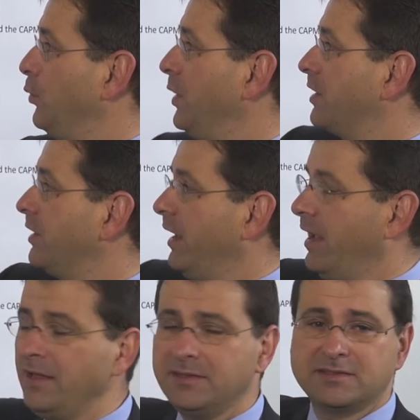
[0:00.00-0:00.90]
where
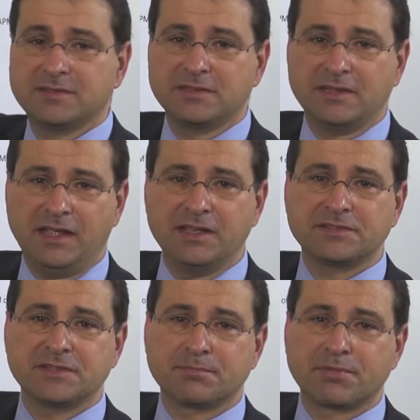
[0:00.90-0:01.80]
S is
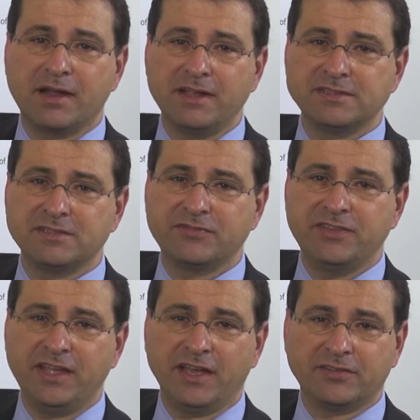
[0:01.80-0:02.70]
the price of
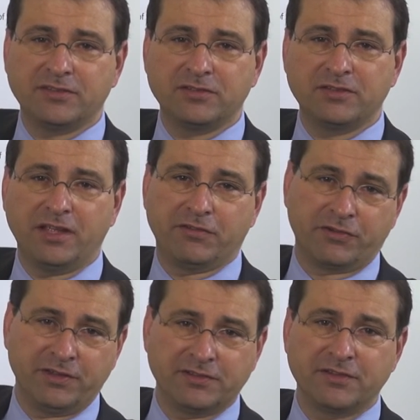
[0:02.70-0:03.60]
the asset today,
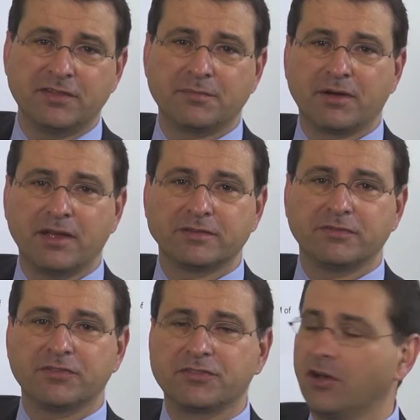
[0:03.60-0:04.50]
for instance, the price of
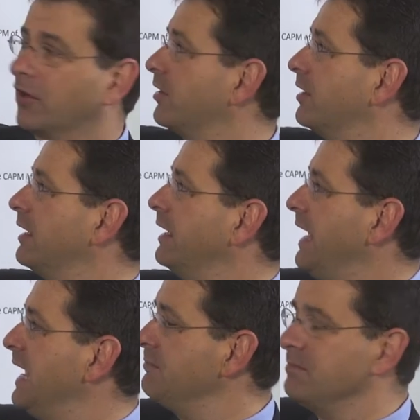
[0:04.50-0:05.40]
the stock.
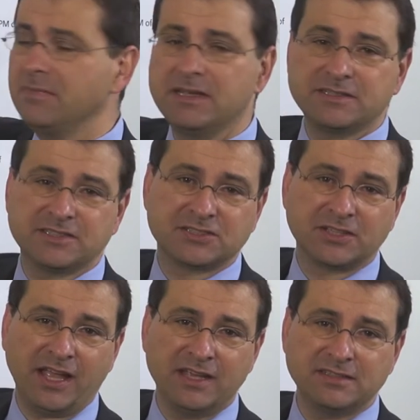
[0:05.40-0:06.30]
M is the
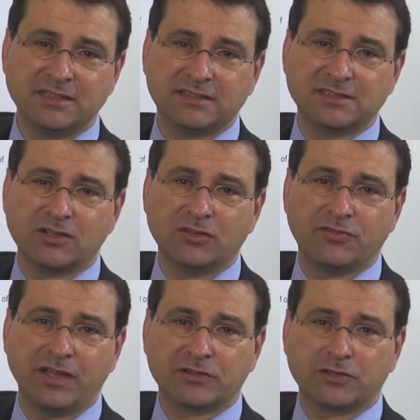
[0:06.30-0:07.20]
stochastic discount
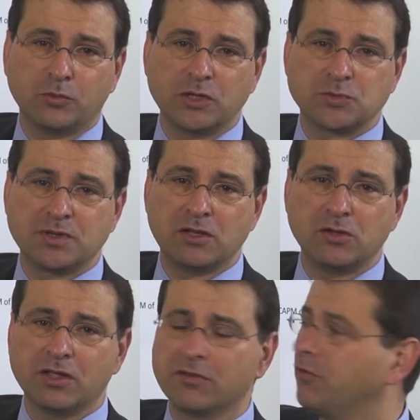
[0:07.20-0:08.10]
factor which we are
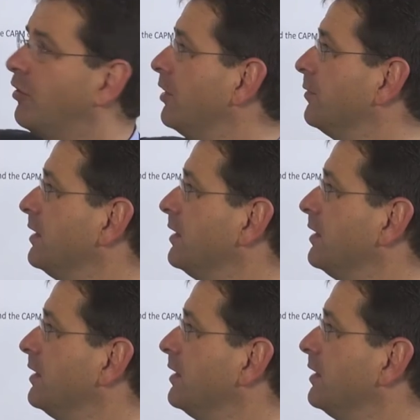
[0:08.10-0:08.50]
looking for.